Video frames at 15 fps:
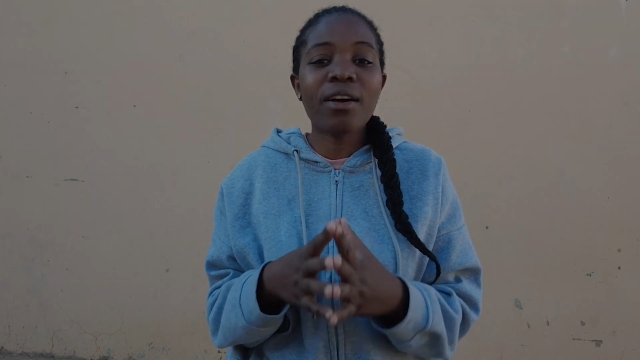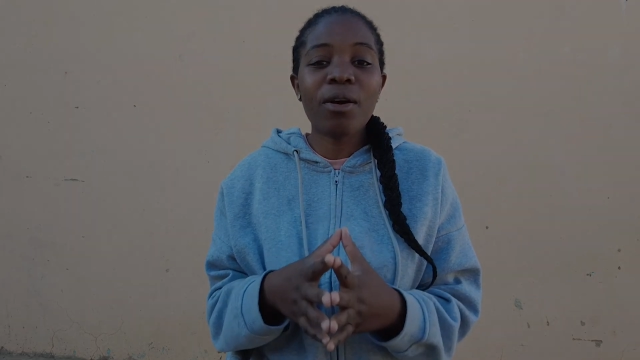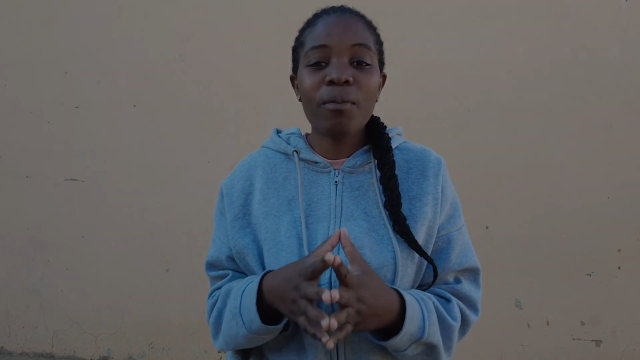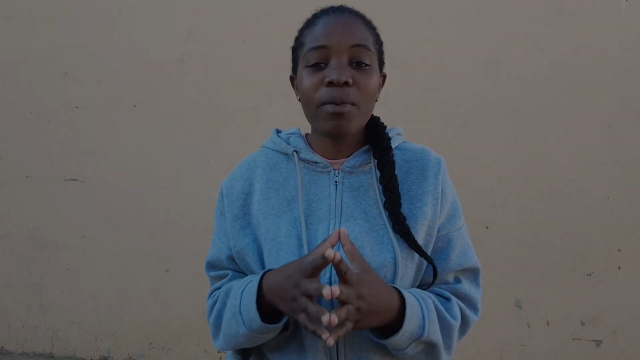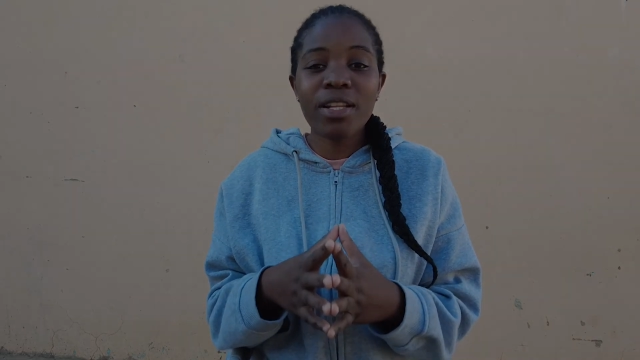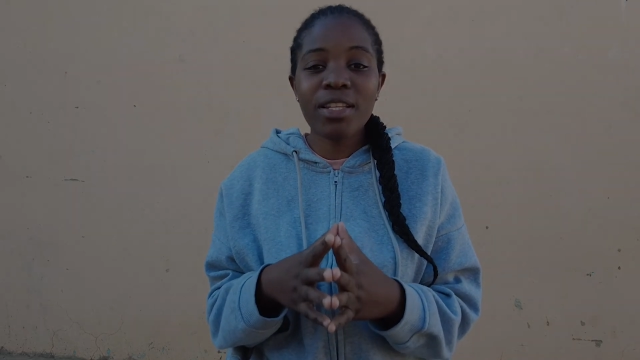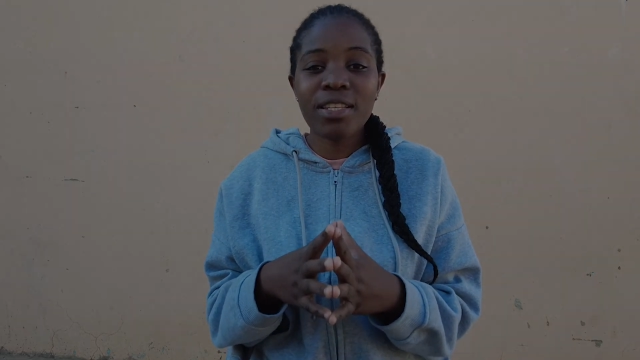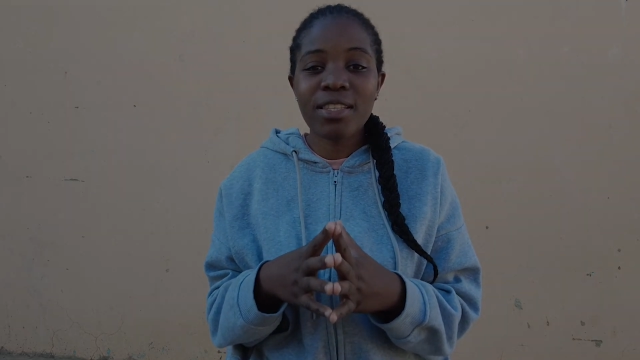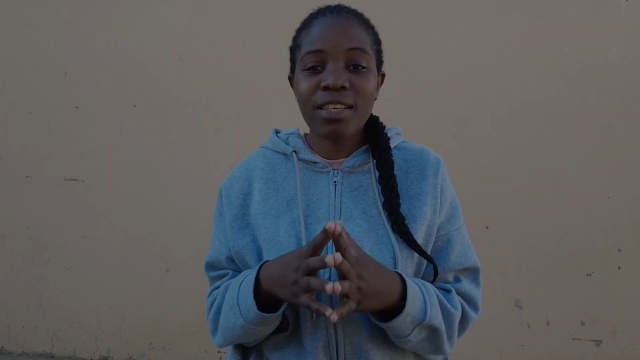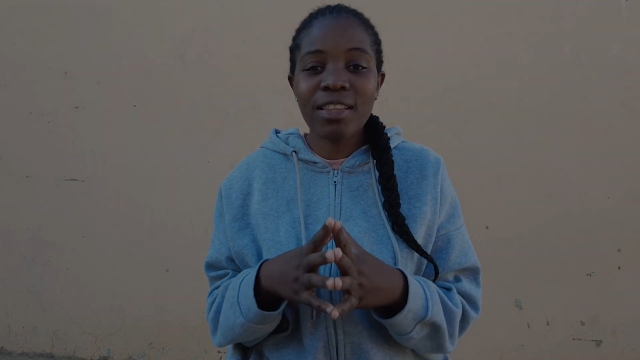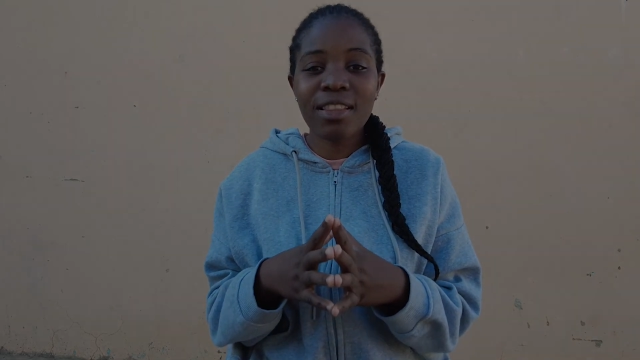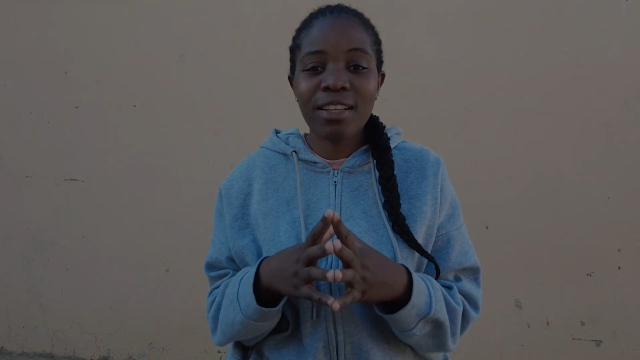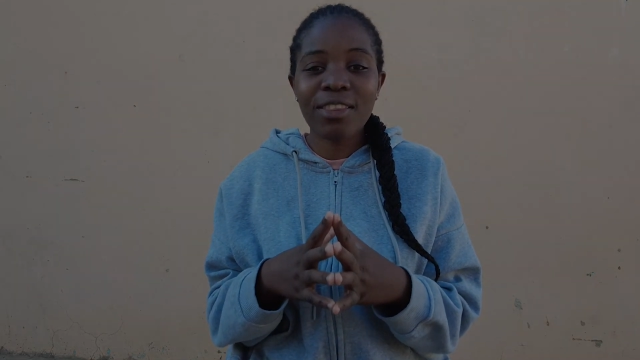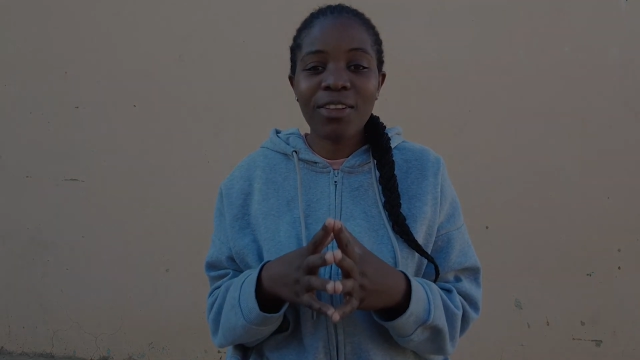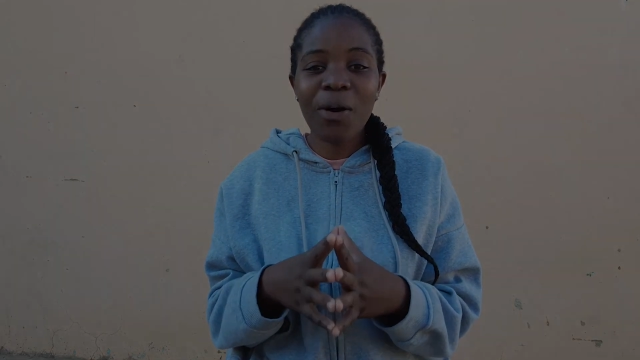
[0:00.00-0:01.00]
comment
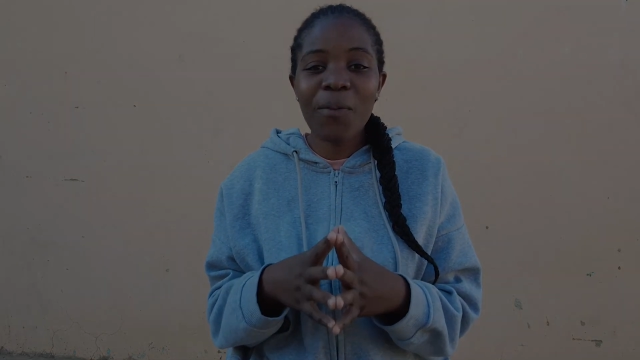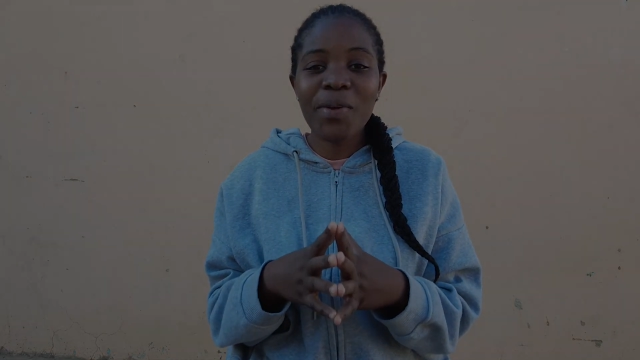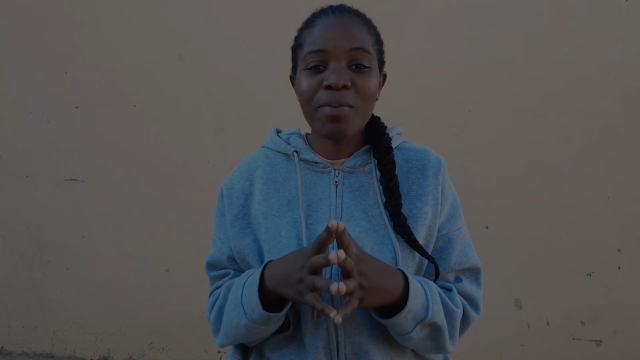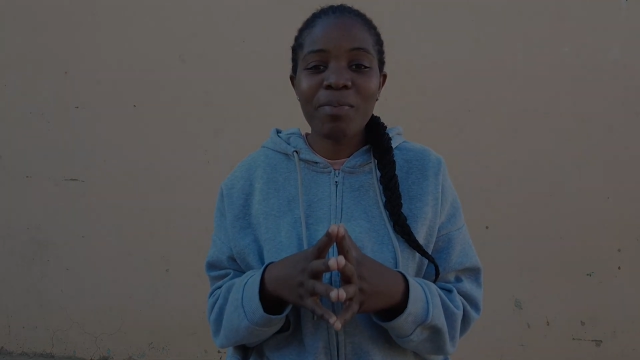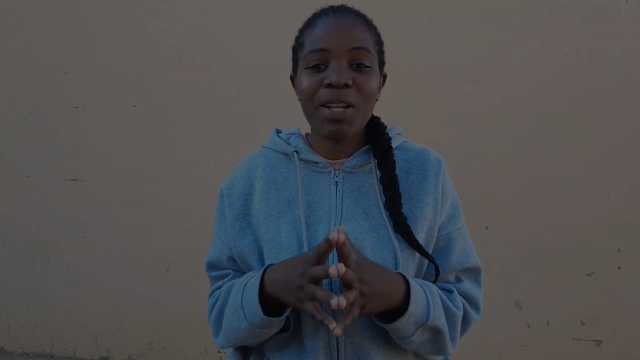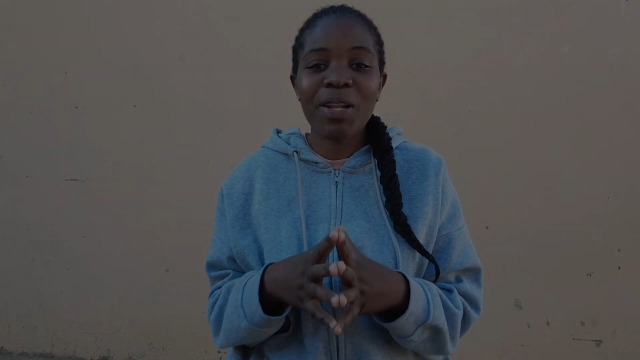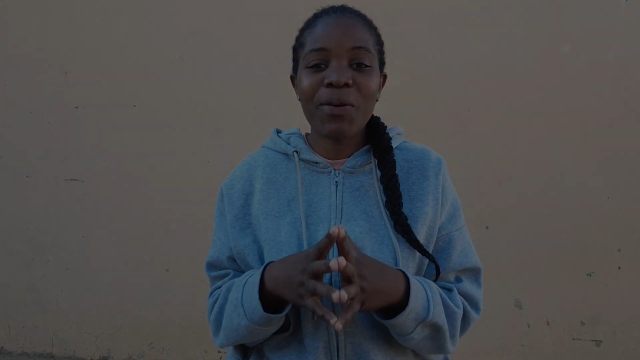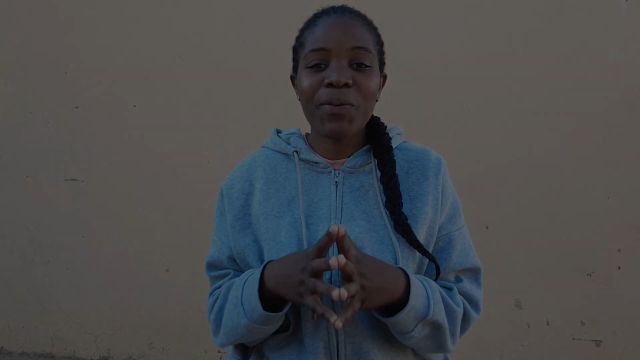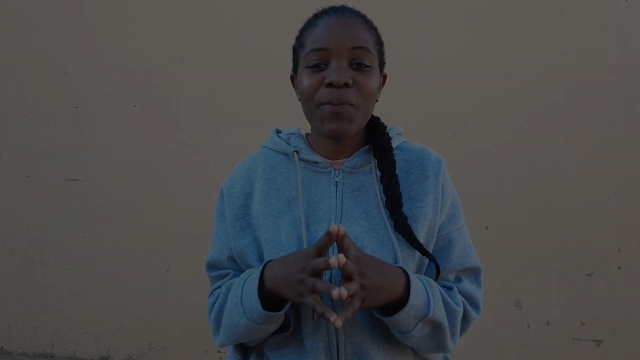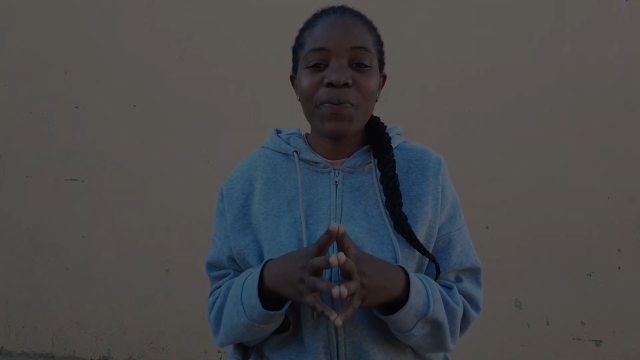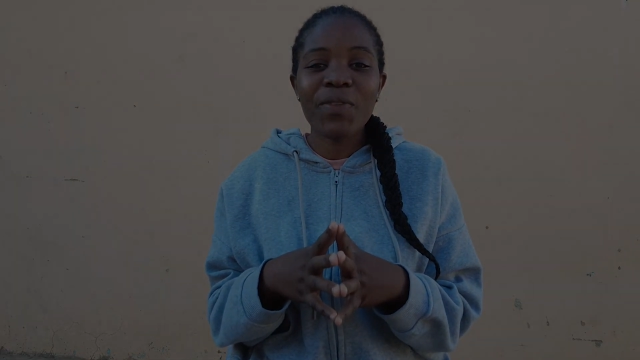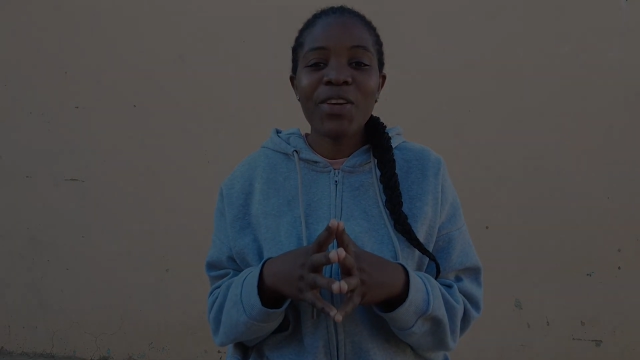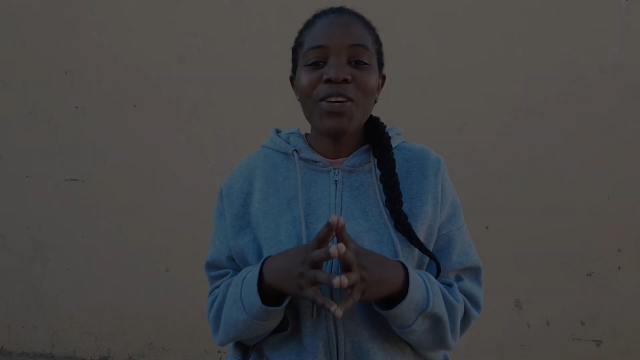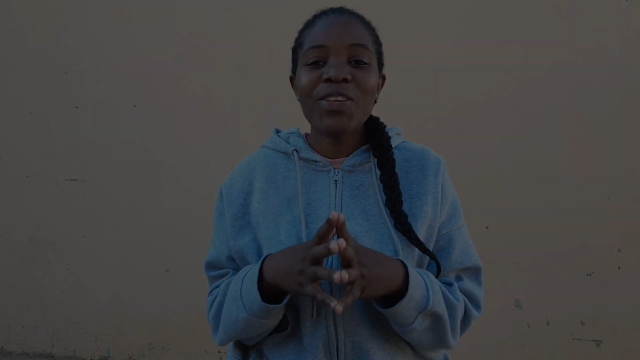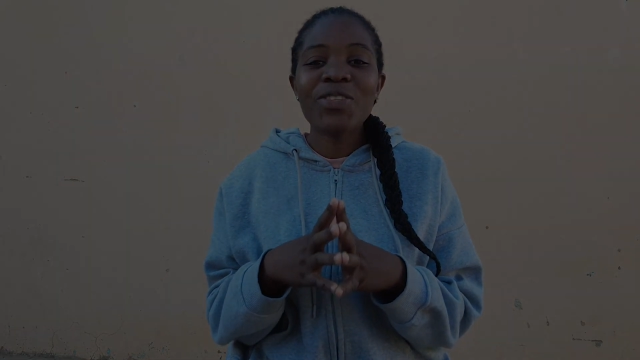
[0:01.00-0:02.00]
below.
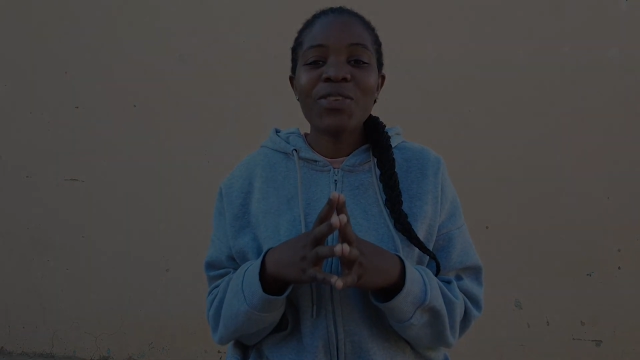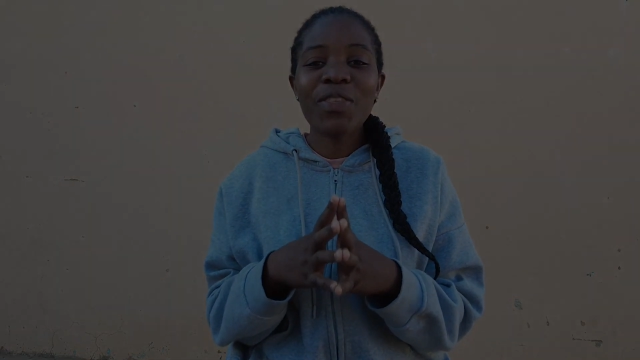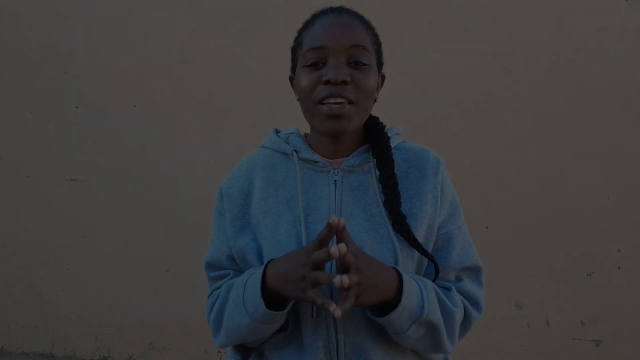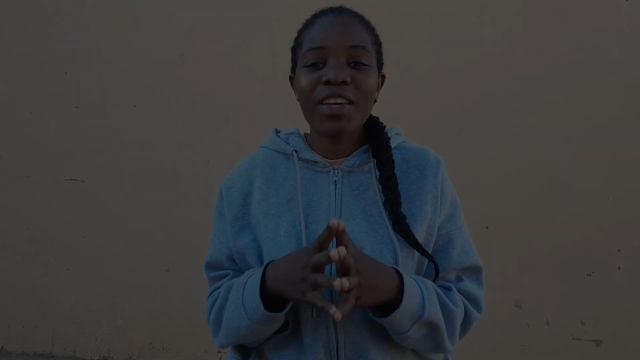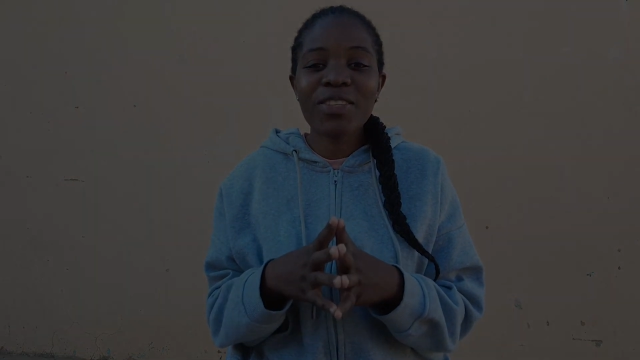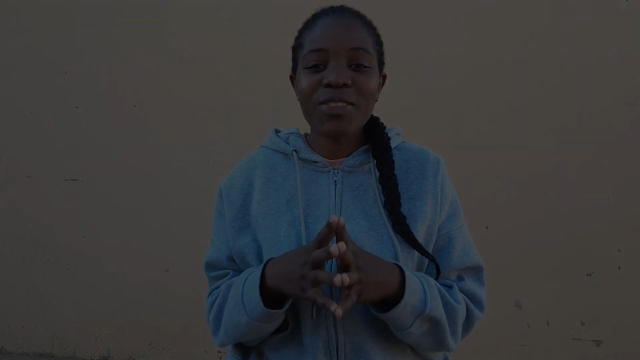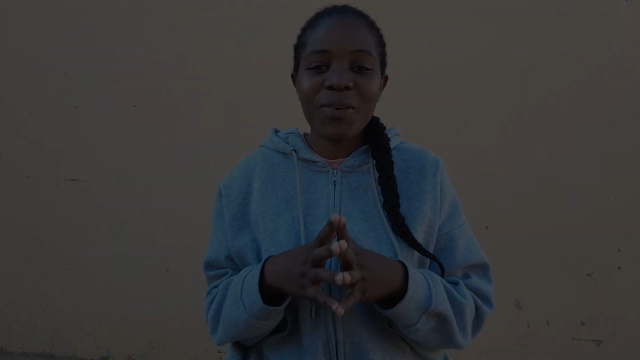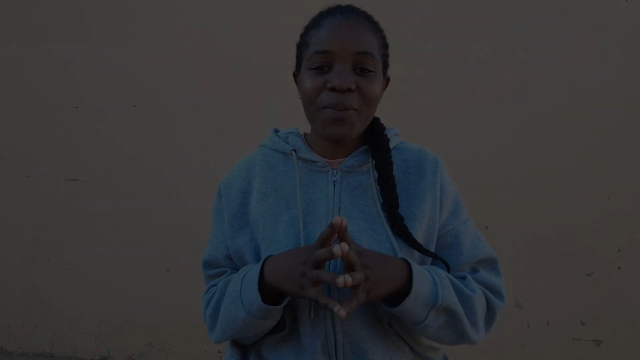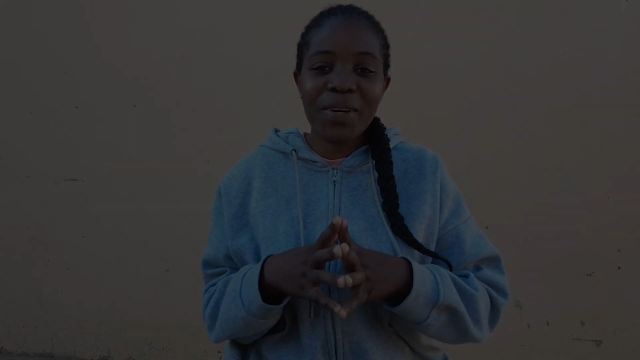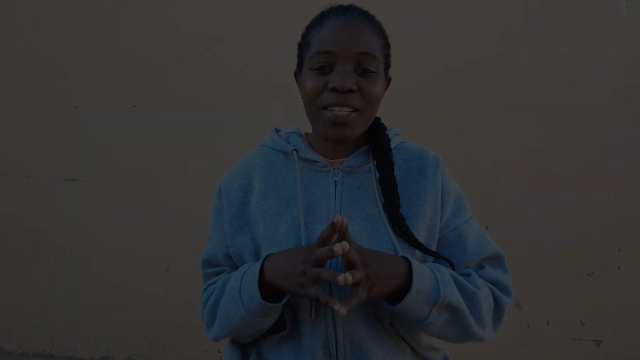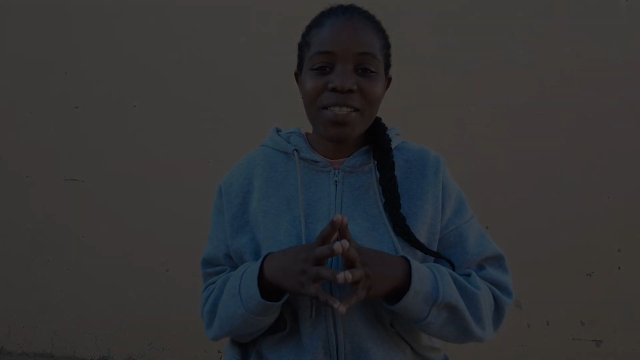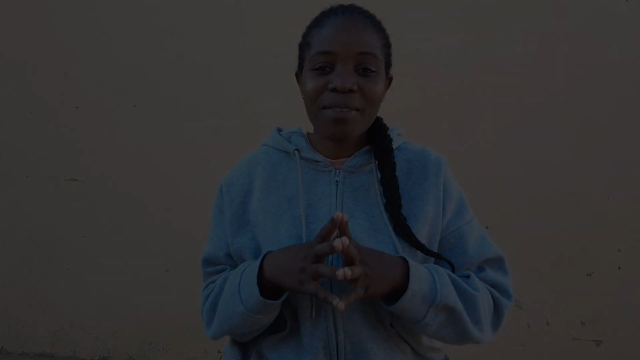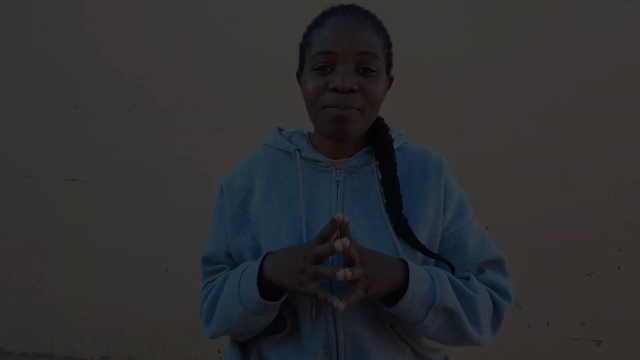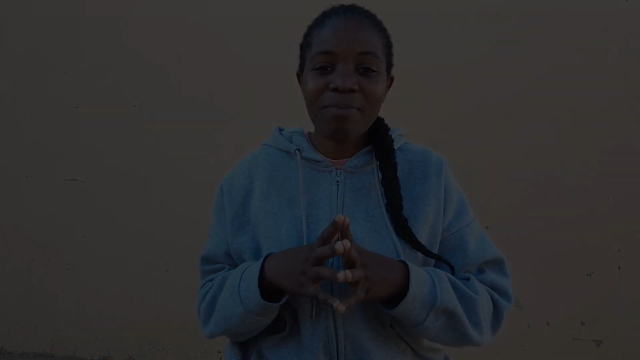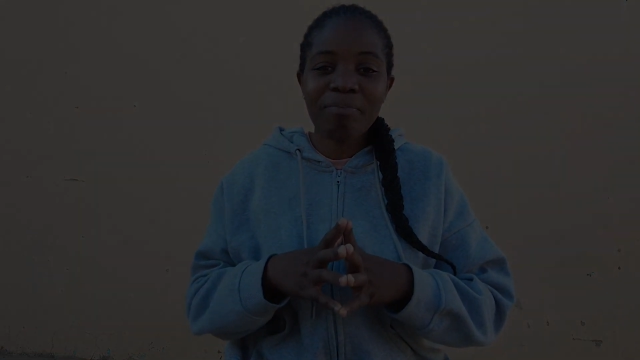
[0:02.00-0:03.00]
So thank you so much.